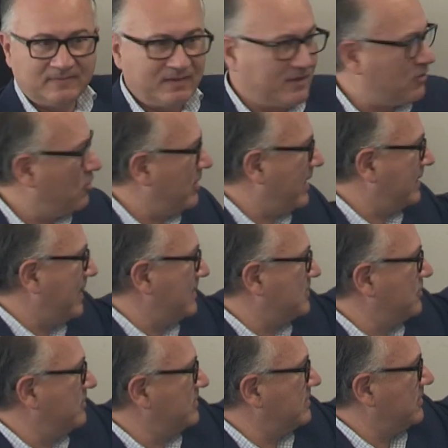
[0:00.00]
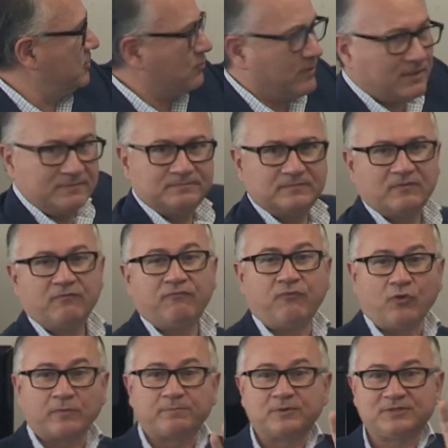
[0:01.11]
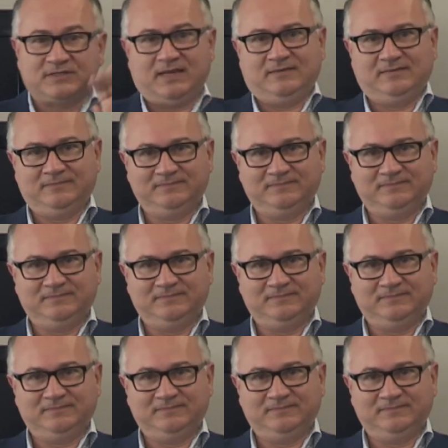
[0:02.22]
The correct answer is this one, 4%.